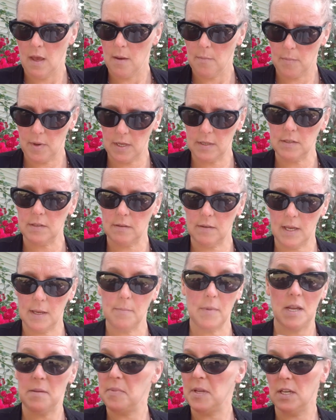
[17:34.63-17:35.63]
But it
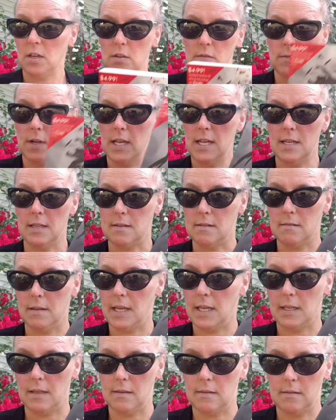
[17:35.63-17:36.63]
might be a good read.
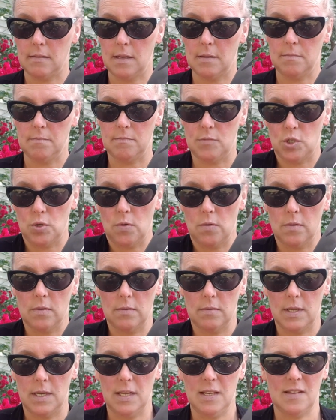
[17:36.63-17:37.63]
Like, I'm
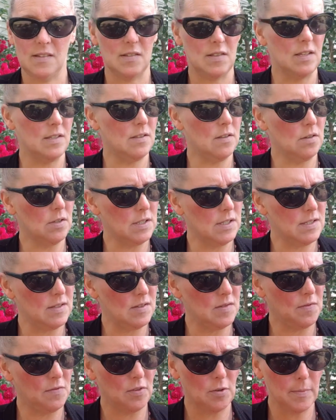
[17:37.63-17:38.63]
sure it is. This
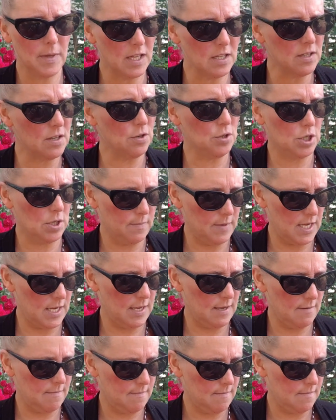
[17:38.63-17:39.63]
looks familiar to
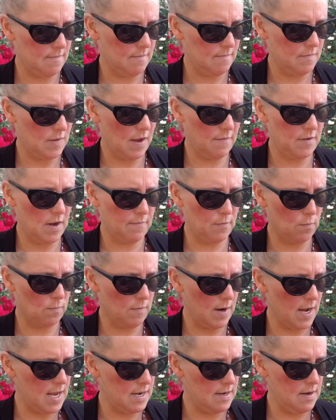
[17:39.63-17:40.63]
me. I've never
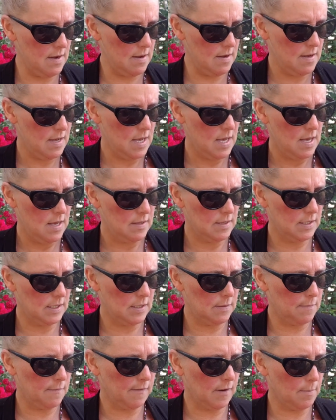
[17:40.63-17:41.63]
read. This
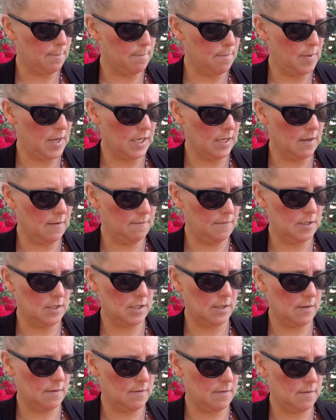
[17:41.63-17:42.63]
is from Becca
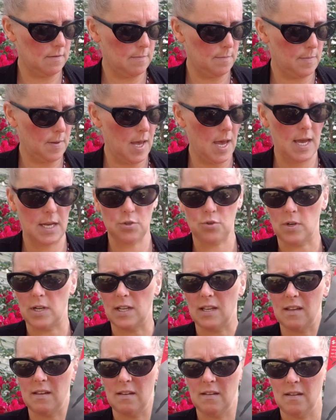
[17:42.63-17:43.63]

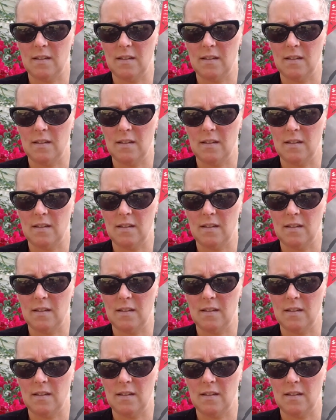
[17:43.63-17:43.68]
Fitzpatrick.